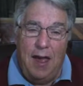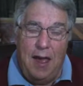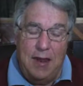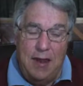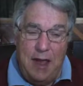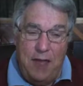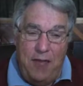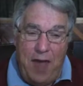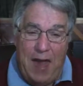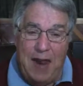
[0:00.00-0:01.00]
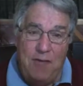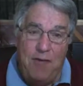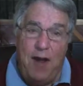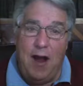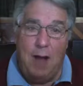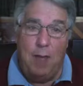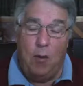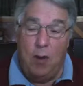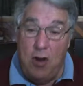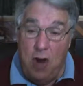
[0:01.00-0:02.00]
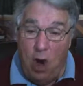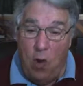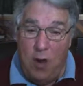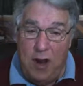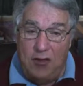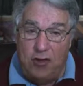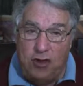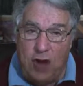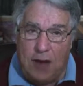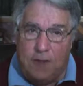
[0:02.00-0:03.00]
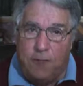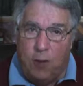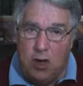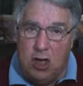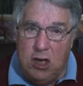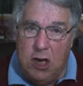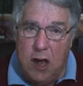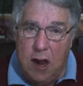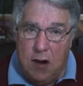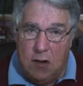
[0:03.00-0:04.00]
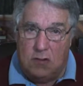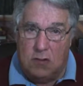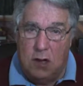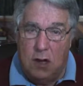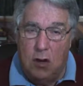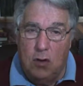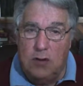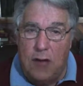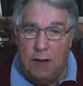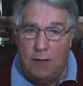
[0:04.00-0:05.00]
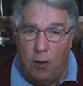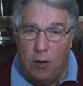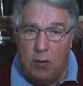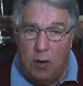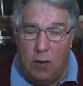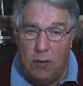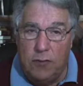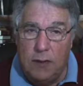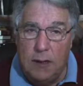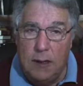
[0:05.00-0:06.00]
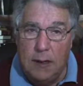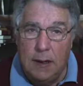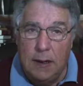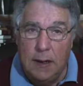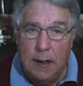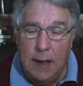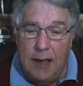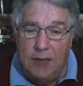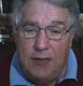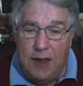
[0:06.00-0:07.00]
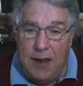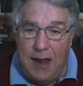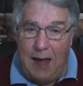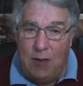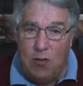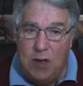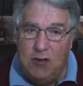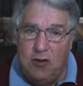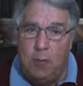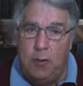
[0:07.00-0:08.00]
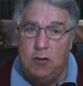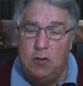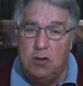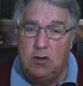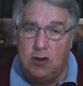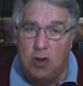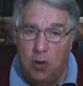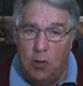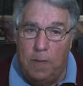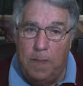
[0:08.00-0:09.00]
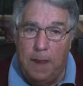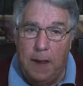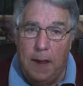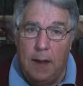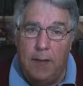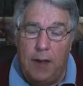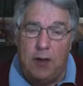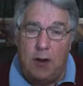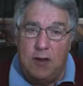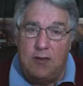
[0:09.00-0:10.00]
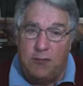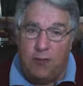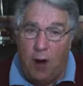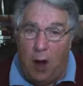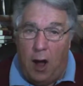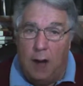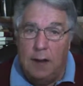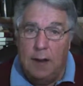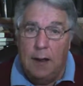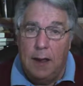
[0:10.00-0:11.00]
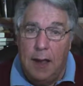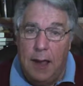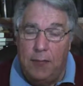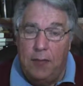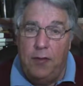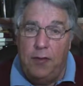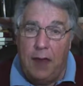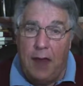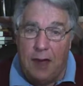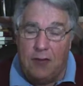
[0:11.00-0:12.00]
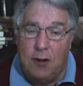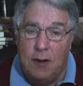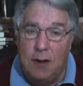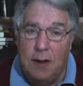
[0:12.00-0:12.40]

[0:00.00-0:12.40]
In that environment where no one has checked for years who's on the voting rolls, is it not reasonable to assume that there is fraud in the election?